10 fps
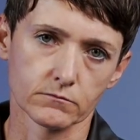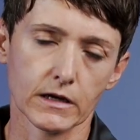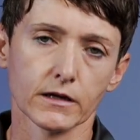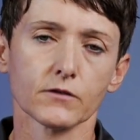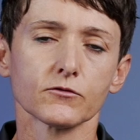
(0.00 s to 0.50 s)

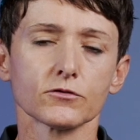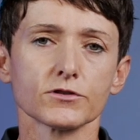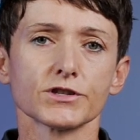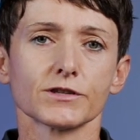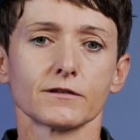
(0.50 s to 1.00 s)
And of
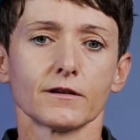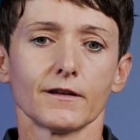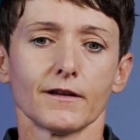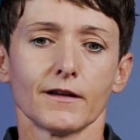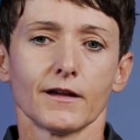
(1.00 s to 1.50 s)
course,
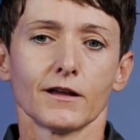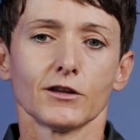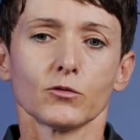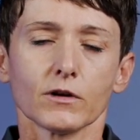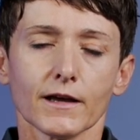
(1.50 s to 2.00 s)

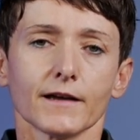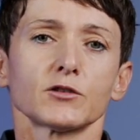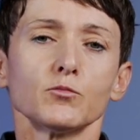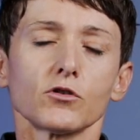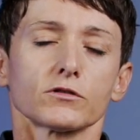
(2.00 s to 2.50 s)
you will add
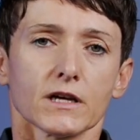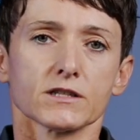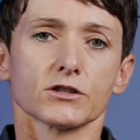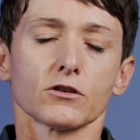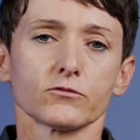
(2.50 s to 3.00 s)
more
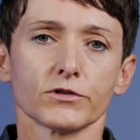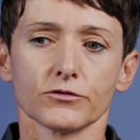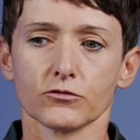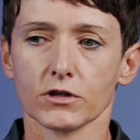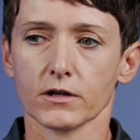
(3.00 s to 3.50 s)
task loading
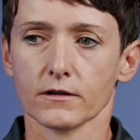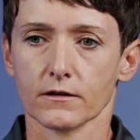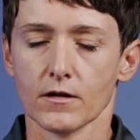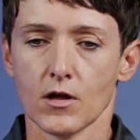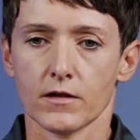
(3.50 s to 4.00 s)
to the
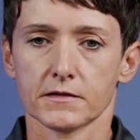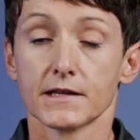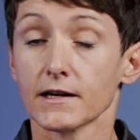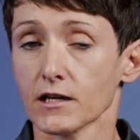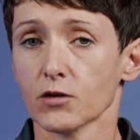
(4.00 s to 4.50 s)

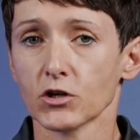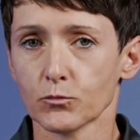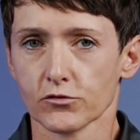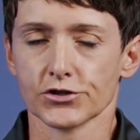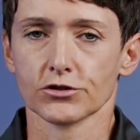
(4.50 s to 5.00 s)
dynamic
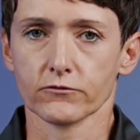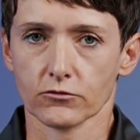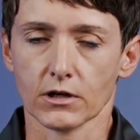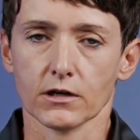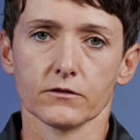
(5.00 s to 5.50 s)
portion of your
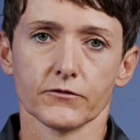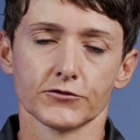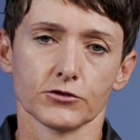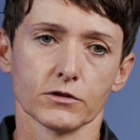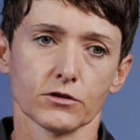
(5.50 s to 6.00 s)
dive.
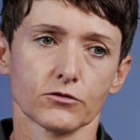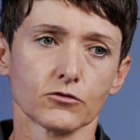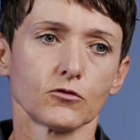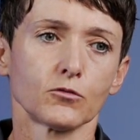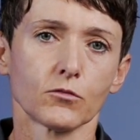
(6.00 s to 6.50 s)
So the
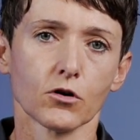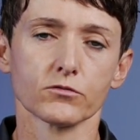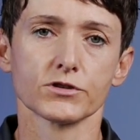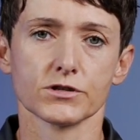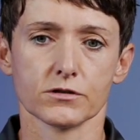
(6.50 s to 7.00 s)
two
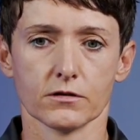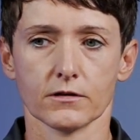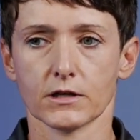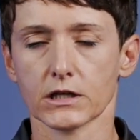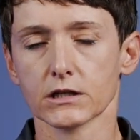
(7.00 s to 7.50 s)
most
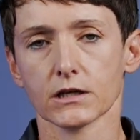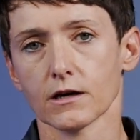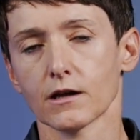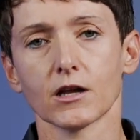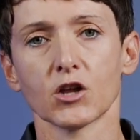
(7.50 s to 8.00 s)

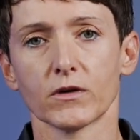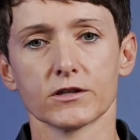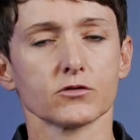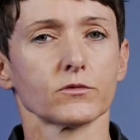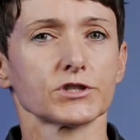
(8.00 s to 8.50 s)
critical
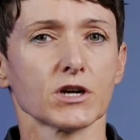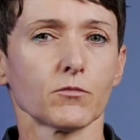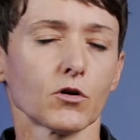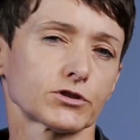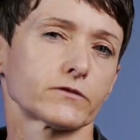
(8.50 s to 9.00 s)
elements, which are
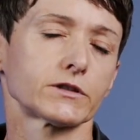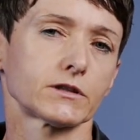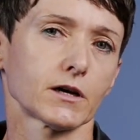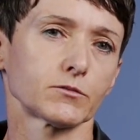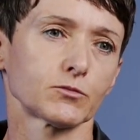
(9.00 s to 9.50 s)
most of the
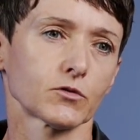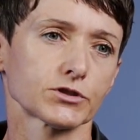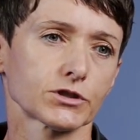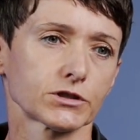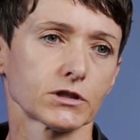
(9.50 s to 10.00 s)
time the
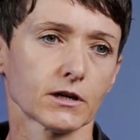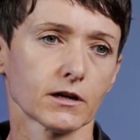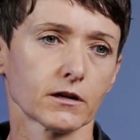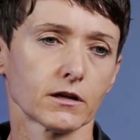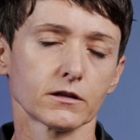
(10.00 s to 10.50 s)
most
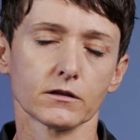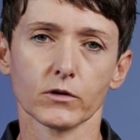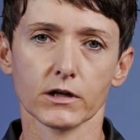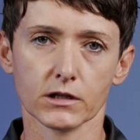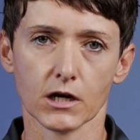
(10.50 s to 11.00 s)
critical
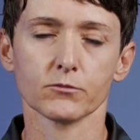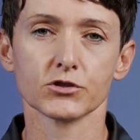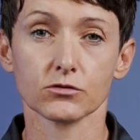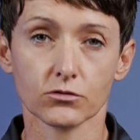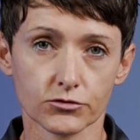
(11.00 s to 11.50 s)
when it comes
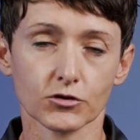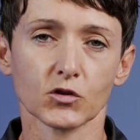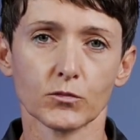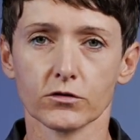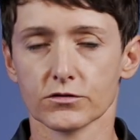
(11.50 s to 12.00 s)
to
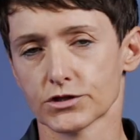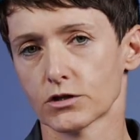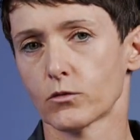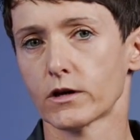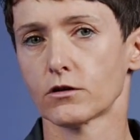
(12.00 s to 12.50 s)
controlling buoyancy
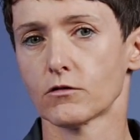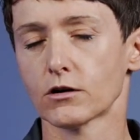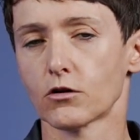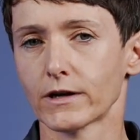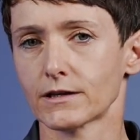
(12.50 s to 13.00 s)
when you are
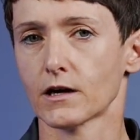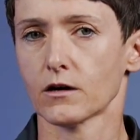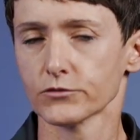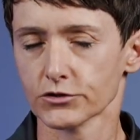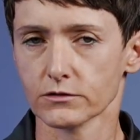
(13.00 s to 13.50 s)
going
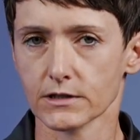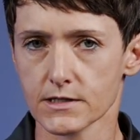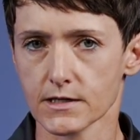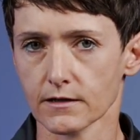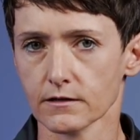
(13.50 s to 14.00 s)
down, so
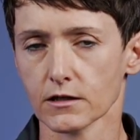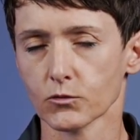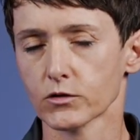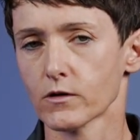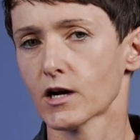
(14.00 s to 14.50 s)
descent, and
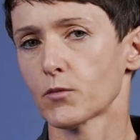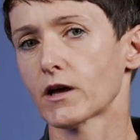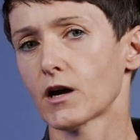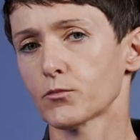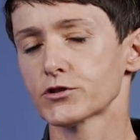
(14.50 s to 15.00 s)
when you are
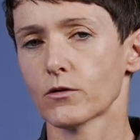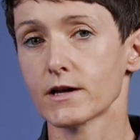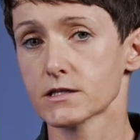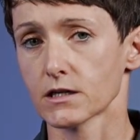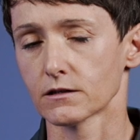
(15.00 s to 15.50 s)
coming up, so
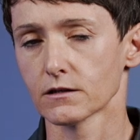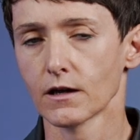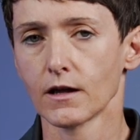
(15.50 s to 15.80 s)
ascent.